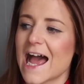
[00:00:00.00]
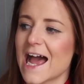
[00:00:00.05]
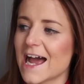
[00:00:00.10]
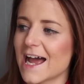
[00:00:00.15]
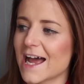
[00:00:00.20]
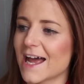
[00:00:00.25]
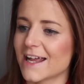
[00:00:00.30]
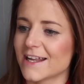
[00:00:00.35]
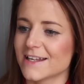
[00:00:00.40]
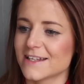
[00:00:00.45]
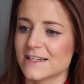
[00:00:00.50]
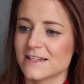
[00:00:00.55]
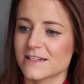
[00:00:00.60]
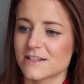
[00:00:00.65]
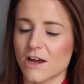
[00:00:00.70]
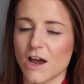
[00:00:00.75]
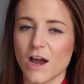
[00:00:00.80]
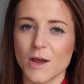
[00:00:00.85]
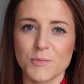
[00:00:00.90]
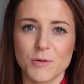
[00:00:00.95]

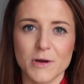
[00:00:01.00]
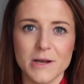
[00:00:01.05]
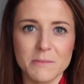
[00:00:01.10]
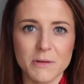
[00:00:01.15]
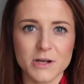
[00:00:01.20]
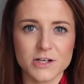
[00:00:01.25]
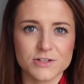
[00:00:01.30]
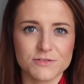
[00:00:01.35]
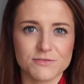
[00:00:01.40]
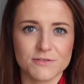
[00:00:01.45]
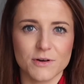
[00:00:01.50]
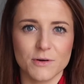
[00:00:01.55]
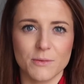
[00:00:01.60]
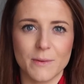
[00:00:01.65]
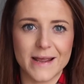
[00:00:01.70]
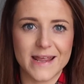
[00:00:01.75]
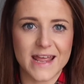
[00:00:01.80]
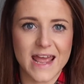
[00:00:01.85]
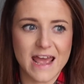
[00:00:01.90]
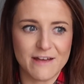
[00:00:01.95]
and I pretty much threw
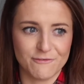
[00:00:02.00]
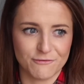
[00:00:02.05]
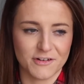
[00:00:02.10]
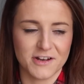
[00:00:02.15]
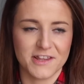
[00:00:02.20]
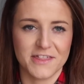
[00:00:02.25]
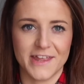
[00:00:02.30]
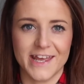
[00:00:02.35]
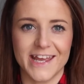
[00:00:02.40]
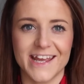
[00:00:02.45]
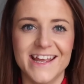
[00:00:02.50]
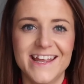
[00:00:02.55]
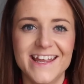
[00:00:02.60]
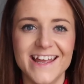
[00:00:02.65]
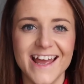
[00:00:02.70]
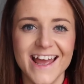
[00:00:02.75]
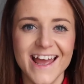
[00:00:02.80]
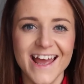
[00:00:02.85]
away everything.